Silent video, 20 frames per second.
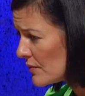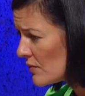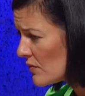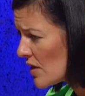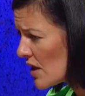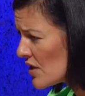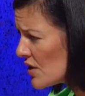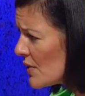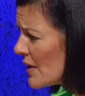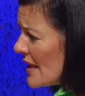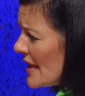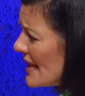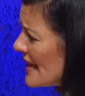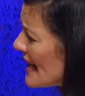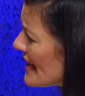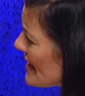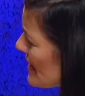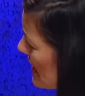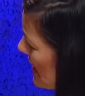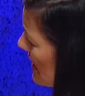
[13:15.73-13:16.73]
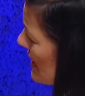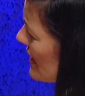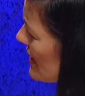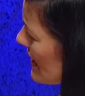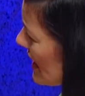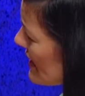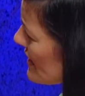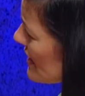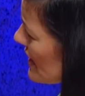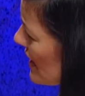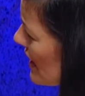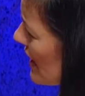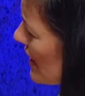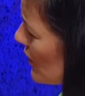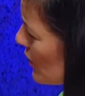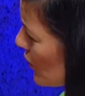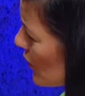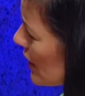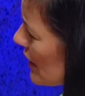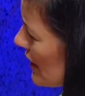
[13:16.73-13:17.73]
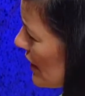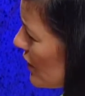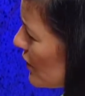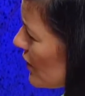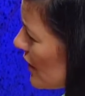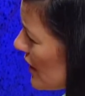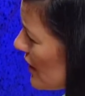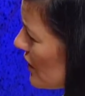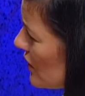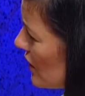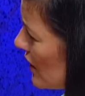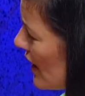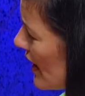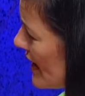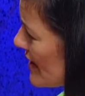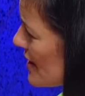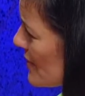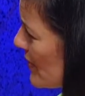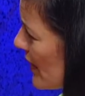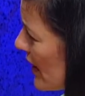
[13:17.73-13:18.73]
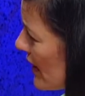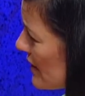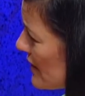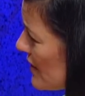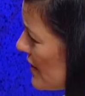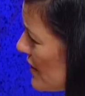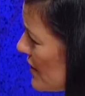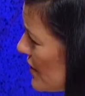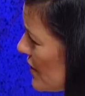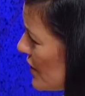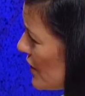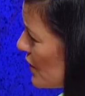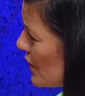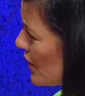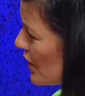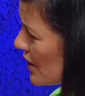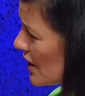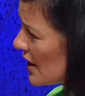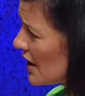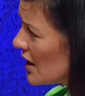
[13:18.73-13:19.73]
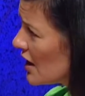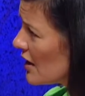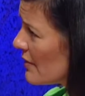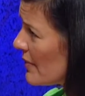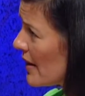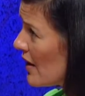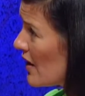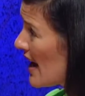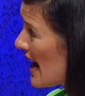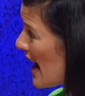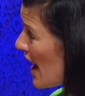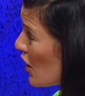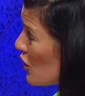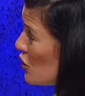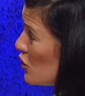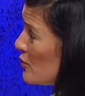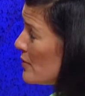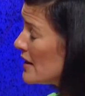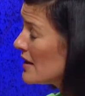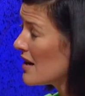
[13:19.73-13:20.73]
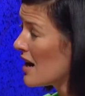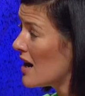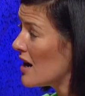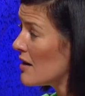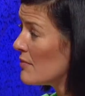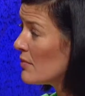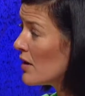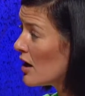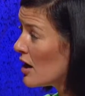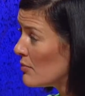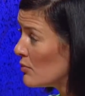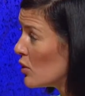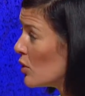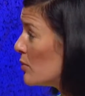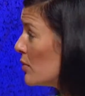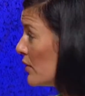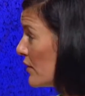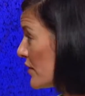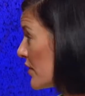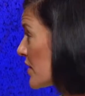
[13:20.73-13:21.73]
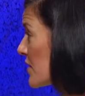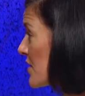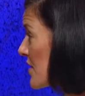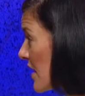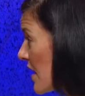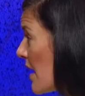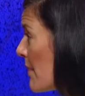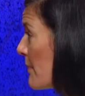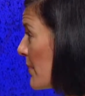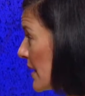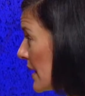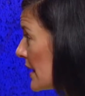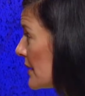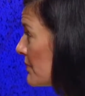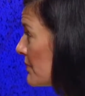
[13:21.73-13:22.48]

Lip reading: So I think that's a really critical aspect to thinking about how you become a mobile-first company.